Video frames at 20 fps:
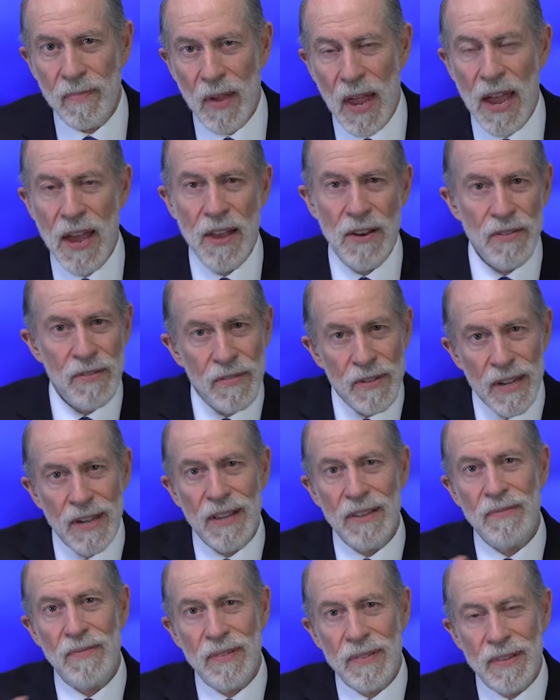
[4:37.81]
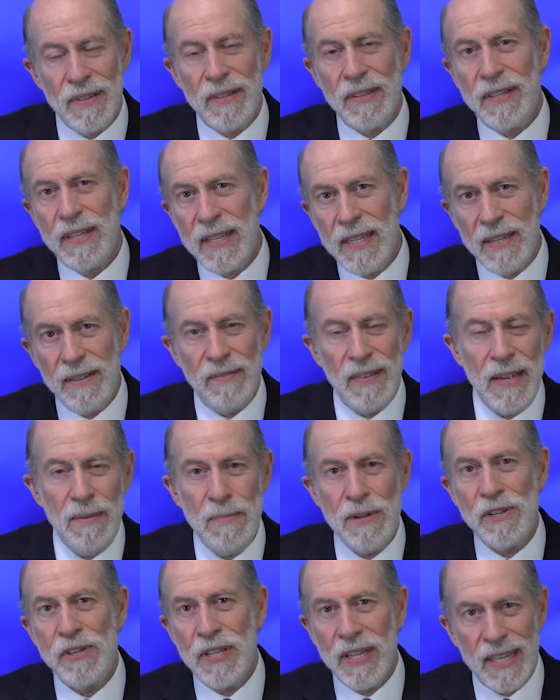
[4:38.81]
And the
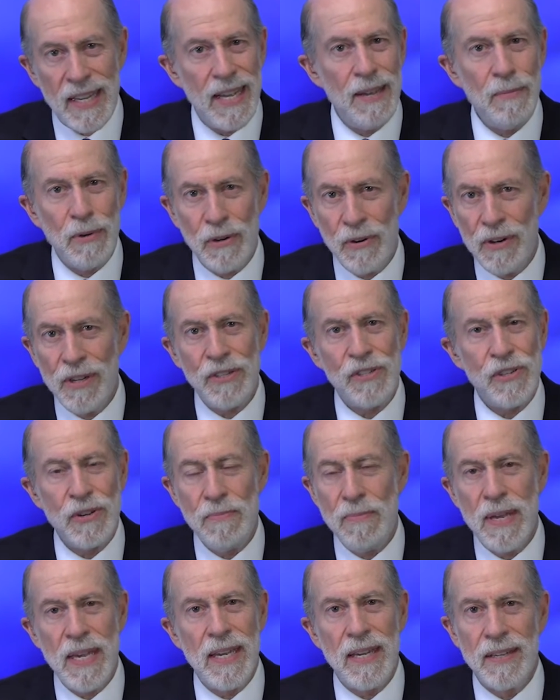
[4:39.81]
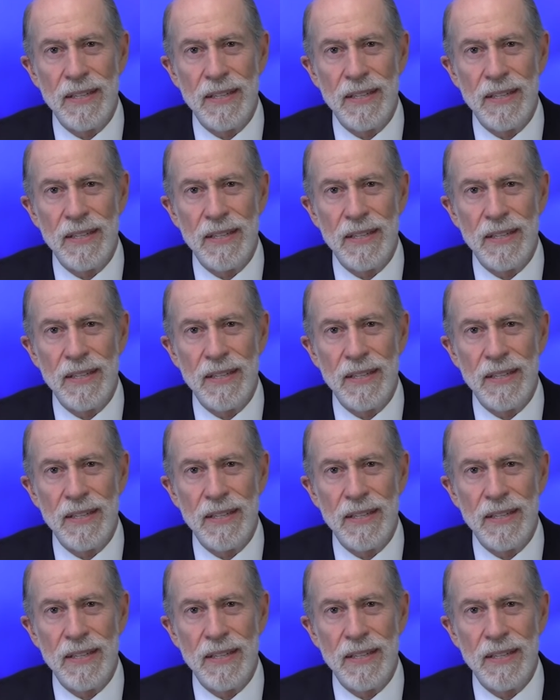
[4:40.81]
image that came across to me,